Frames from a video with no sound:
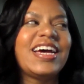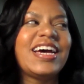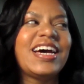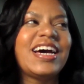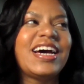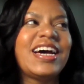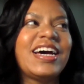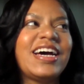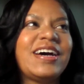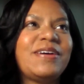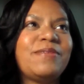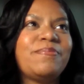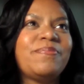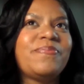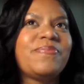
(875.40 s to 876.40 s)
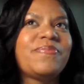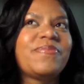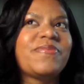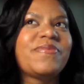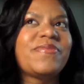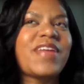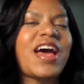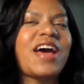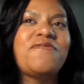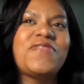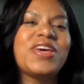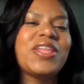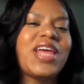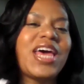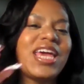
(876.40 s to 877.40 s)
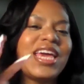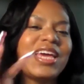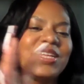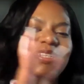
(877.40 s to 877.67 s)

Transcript: um I feel like